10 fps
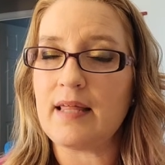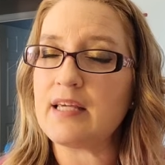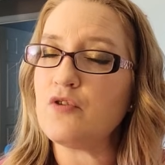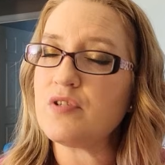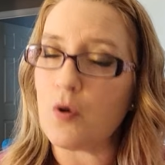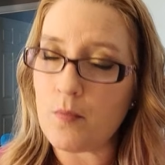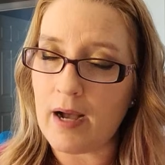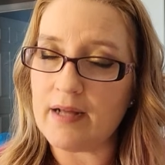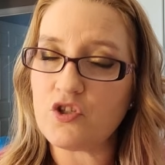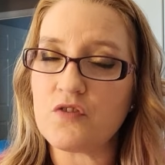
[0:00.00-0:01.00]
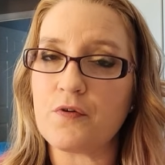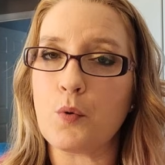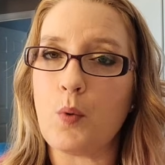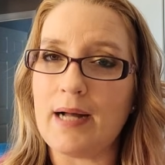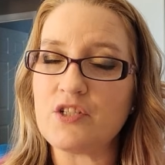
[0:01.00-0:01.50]
Thank you so much
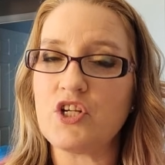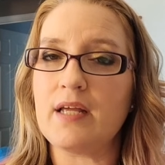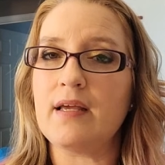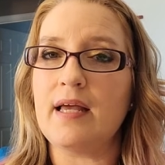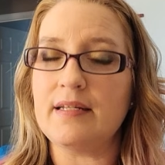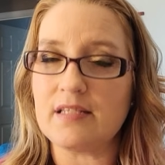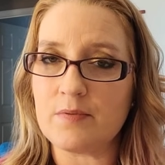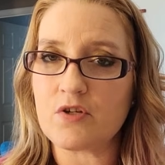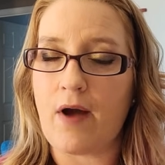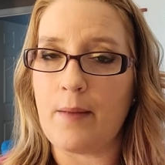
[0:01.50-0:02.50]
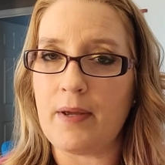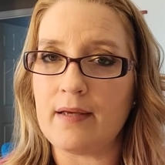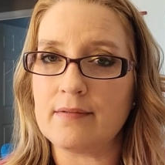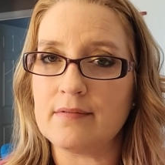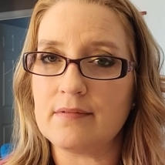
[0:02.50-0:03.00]
for watching and
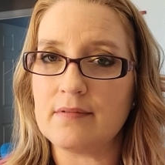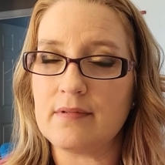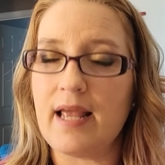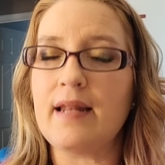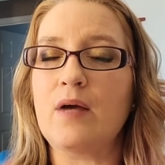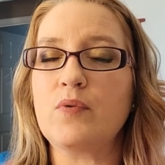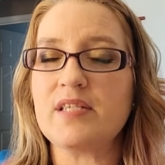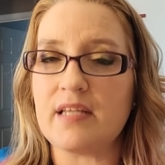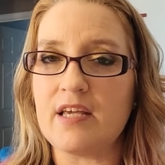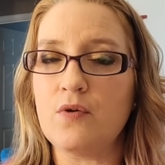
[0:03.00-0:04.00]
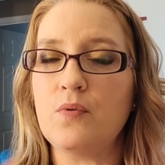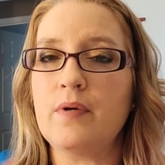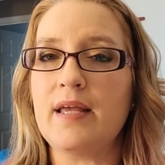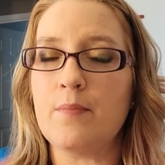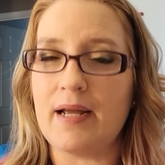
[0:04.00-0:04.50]
subscribing, and I will see
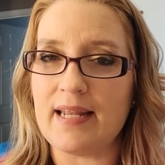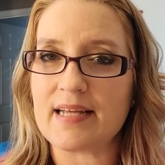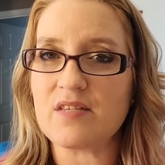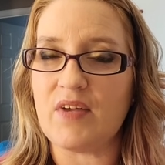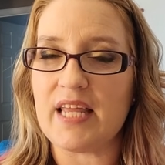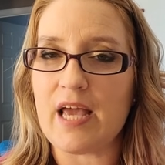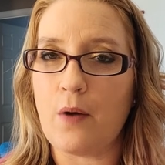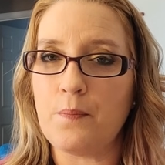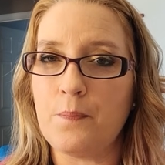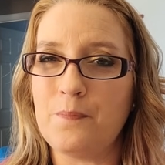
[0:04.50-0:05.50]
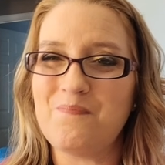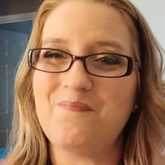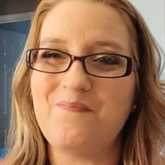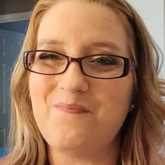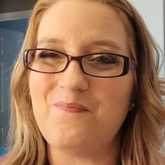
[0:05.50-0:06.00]
you in my next video.
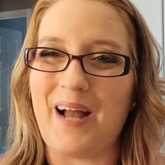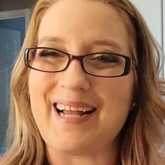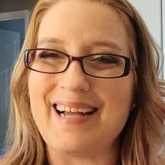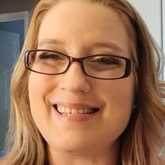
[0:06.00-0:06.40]
Bye,